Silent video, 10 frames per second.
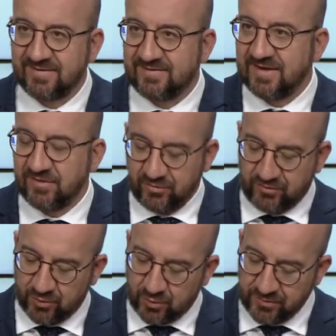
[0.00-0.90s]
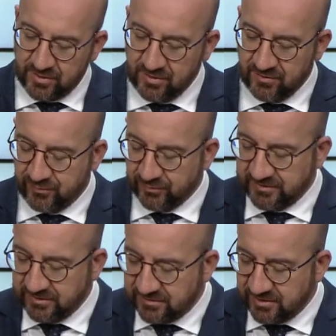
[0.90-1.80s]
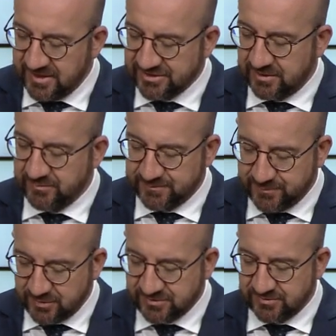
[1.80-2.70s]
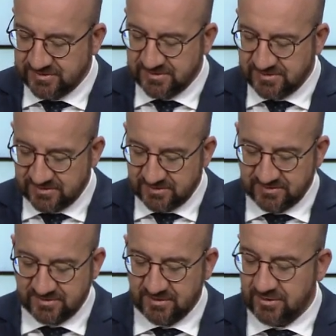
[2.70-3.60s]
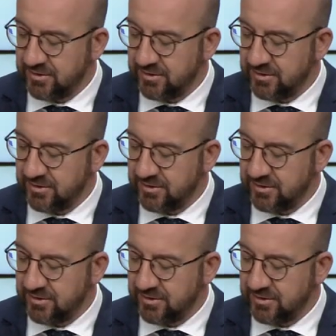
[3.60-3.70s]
set the tone for the international response to this incident.